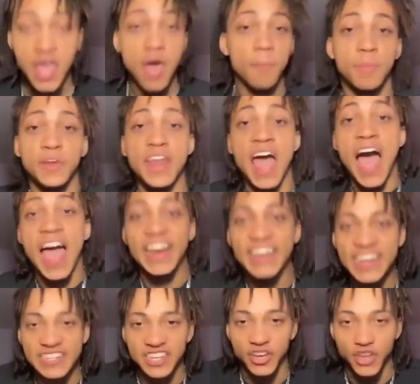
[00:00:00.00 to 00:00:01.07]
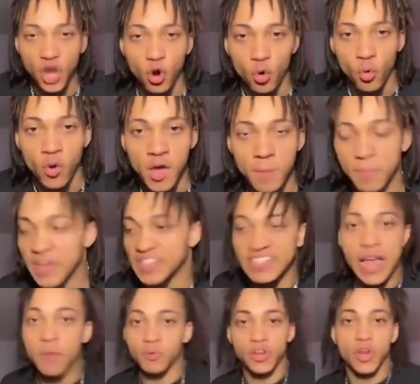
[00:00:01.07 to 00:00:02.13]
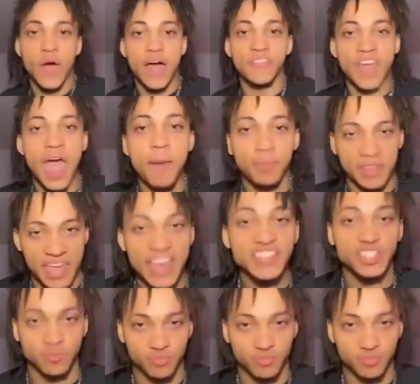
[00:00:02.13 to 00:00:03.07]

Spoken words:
But I need to know, because I want to know how the application